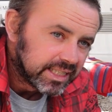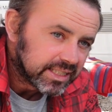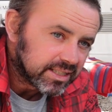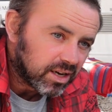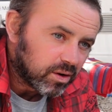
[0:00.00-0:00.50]

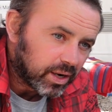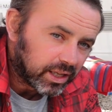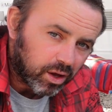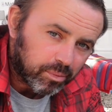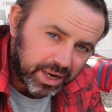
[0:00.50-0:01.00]
So a
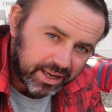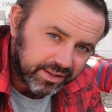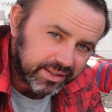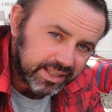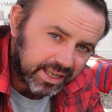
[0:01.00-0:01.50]
lot better
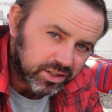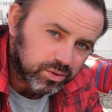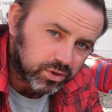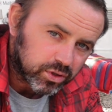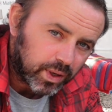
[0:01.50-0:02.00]
than the
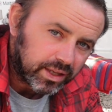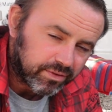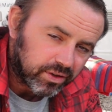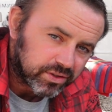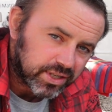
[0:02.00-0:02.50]
actual 12
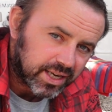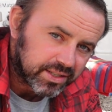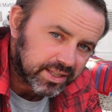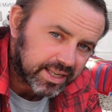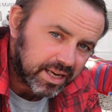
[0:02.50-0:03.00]
volt
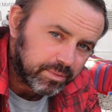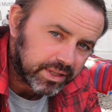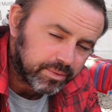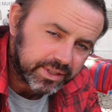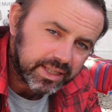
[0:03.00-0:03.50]
charger that came
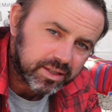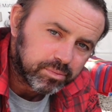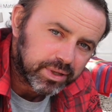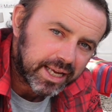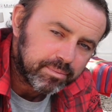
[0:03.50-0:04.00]
with it. We did
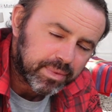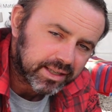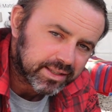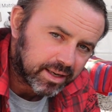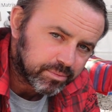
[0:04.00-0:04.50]
complain
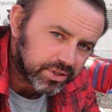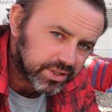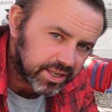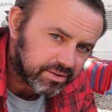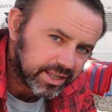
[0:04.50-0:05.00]
back to Hampshire
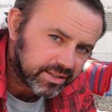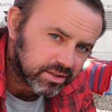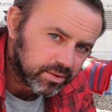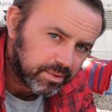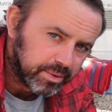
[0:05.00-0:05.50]

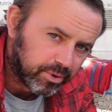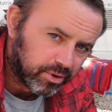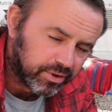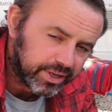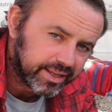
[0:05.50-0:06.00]
Generators where we
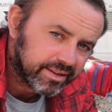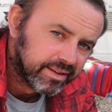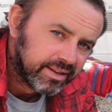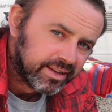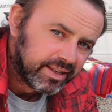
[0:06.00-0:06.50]
bought it,
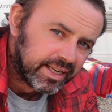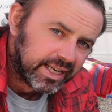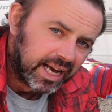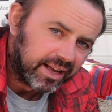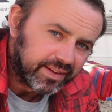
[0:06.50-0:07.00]

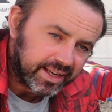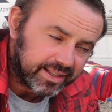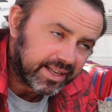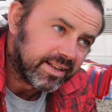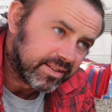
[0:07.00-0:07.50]
and they
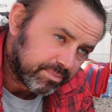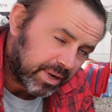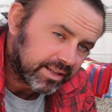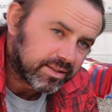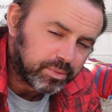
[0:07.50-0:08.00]
then
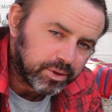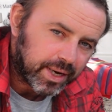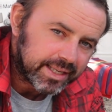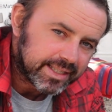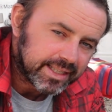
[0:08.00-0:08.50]
back to
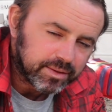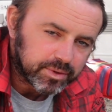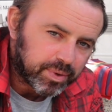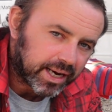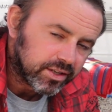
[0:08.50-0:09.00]
Bluetti, and it
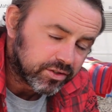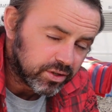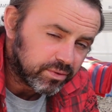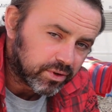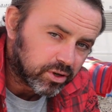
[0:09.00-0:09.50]
was back and
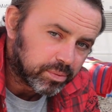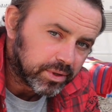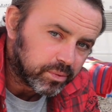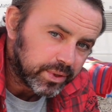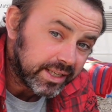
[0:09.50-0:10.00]
two for a
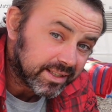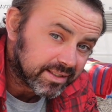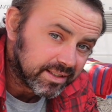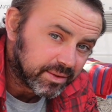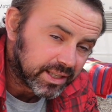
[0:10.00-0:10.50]
couple of
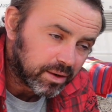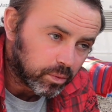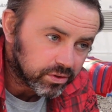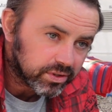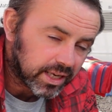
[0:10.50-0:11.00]
weeks, and they were like,
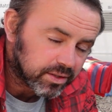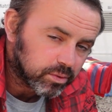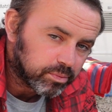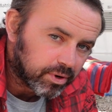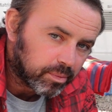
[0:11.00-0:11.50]
what's the
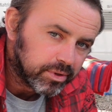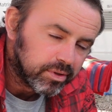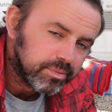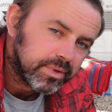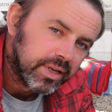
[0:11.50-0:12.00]
actual
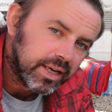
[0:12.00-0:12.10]
problem?